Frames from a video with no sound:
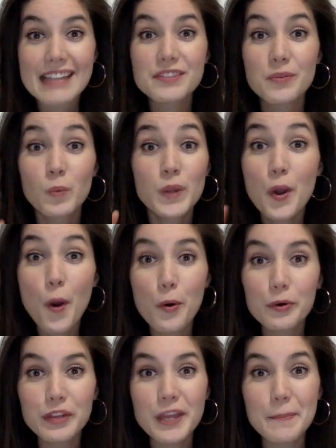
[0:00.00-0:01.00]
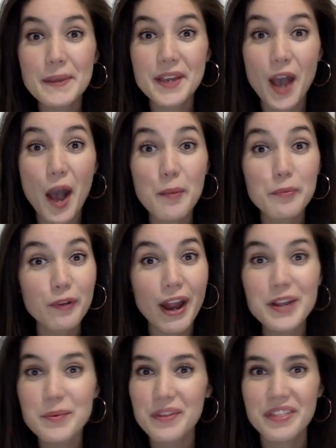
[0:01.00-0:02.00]
we only become
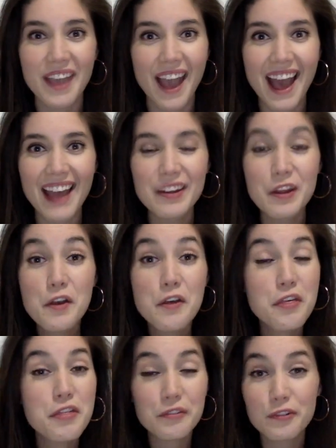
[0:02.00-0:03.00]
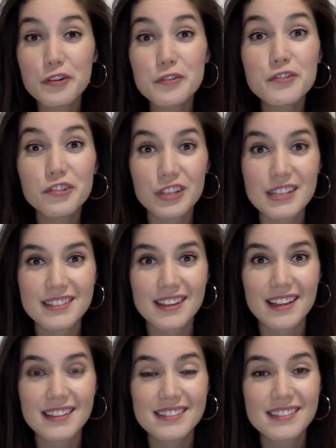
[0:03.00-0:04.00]
right with God through
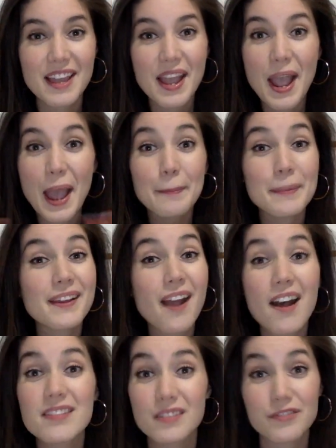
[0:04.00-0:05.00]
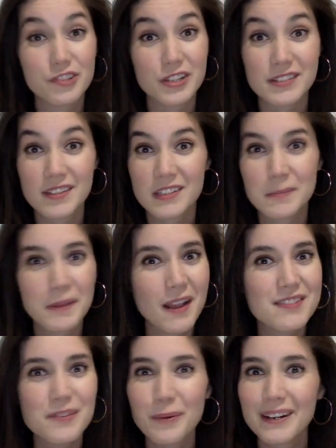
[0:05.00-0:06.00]
Jesus. And because of Jesus,
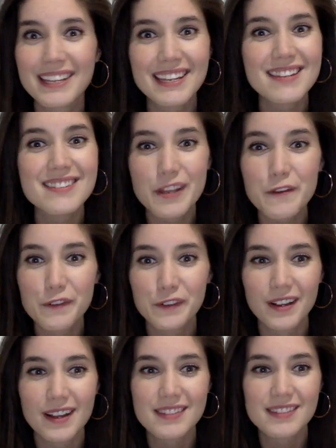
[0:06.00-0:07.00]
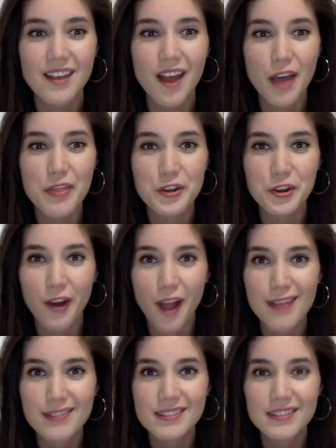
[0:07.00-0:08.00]
because of what he did for us on the
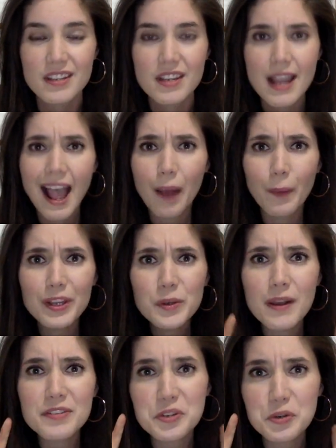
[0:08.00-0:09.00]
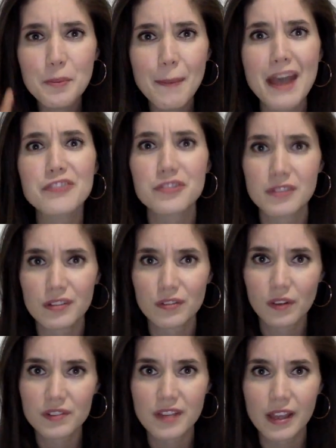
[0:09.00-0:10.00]
cross. I want you guys to imagine this for
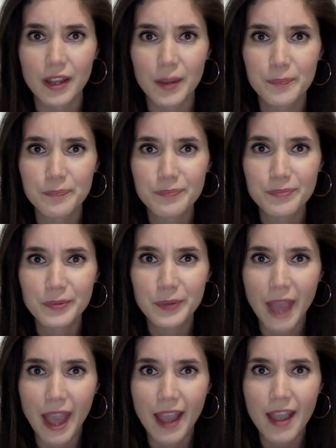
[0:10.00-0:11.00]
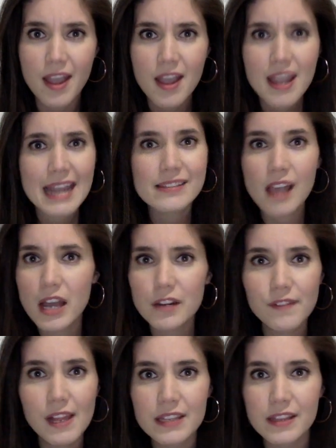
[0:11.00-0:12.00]
a second, okay? It's kind of
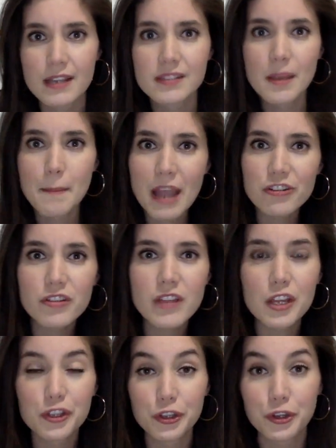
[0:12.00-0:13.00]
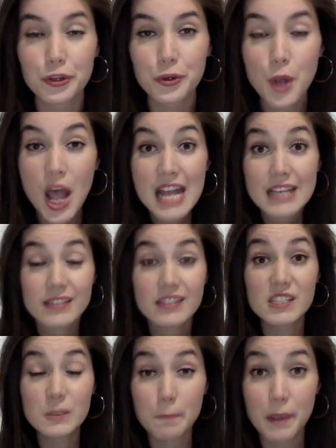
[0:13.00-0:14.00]
like this. Imagine that you
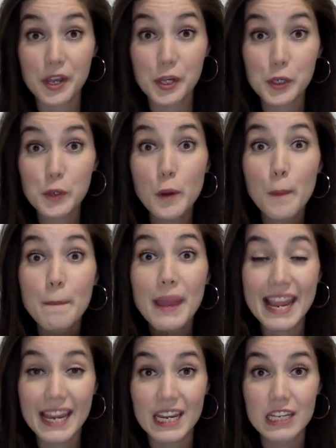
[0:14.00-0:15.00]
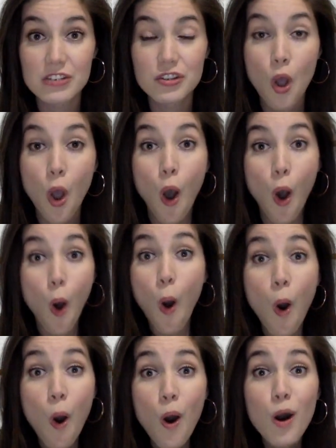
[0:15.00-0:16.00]
spill paint
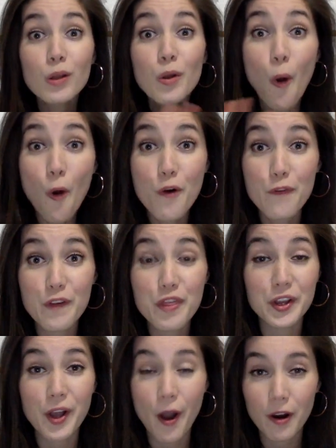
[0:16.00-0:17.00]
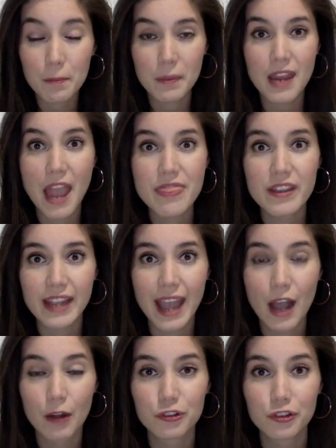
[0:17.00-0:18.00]
all over the carpet and the
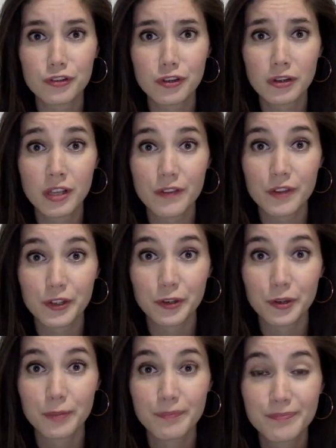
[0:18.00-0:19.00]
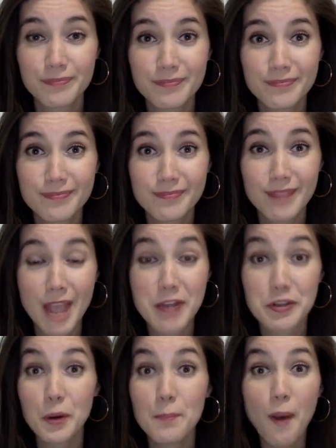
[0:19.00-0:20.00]
couch in your living room. And
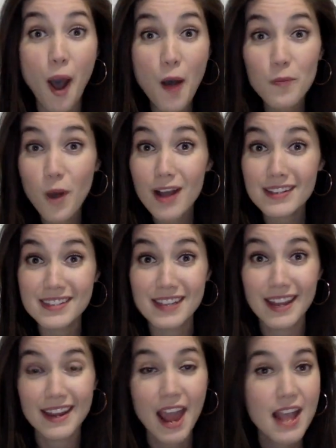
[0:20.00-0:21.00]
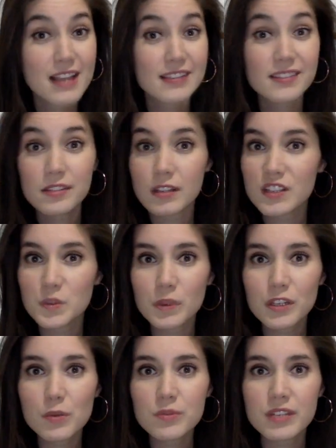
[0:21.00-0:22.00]
your mom walks in, sees what
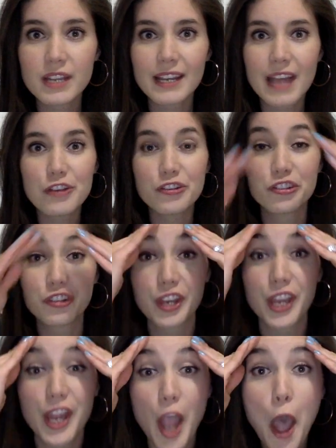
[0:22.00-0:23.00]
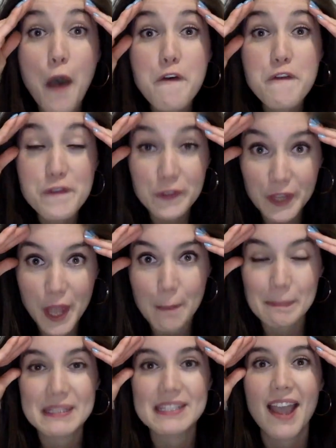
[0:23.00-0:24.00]
you did, and she
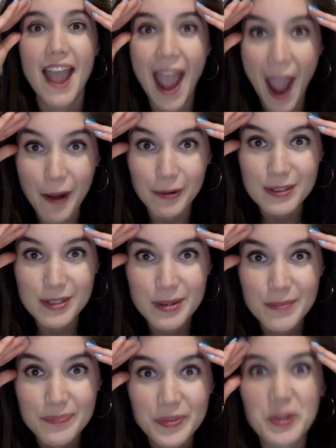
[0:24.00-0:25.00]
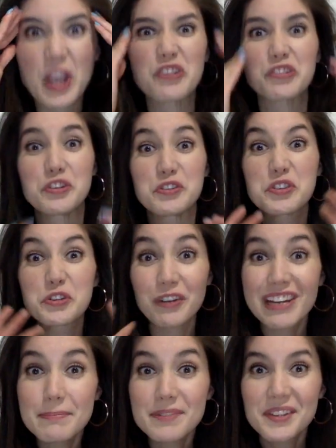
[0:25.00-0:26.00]
flips out. Okay, she
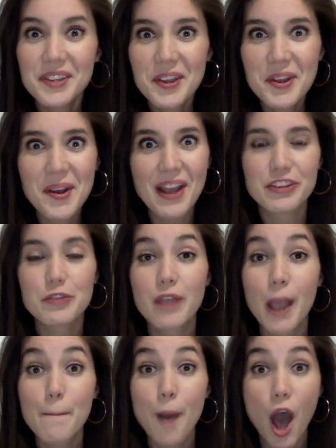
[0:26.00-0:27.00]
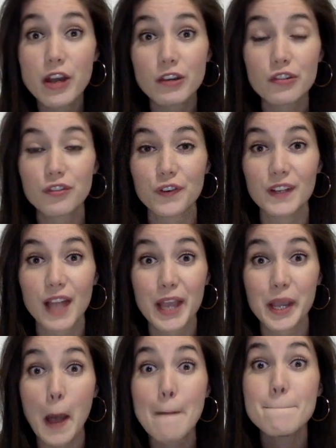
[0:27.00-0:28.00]
screams at you, and you get punished for
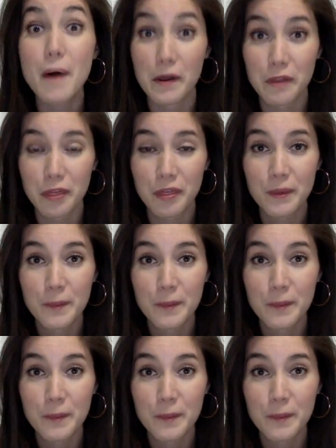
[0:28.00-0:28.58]
like a month.